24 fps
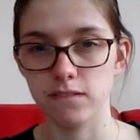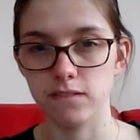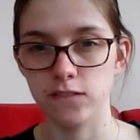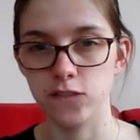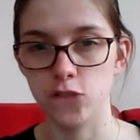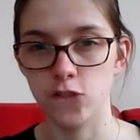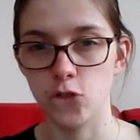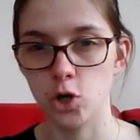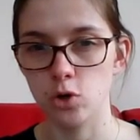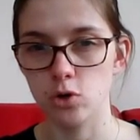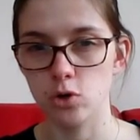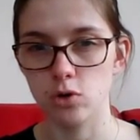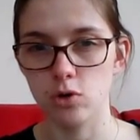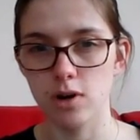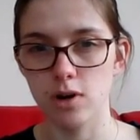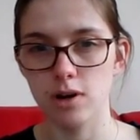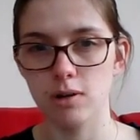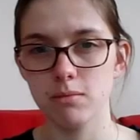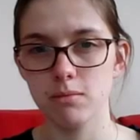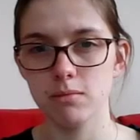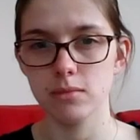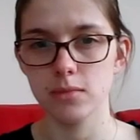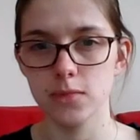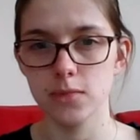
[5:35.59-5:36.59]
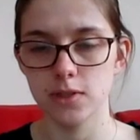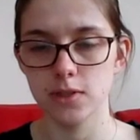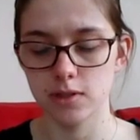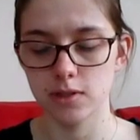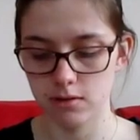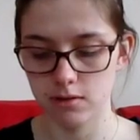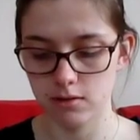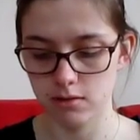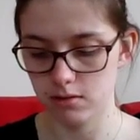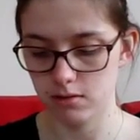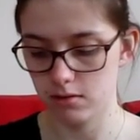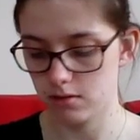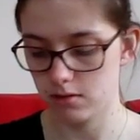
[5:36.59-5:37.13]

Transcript: 4 grams,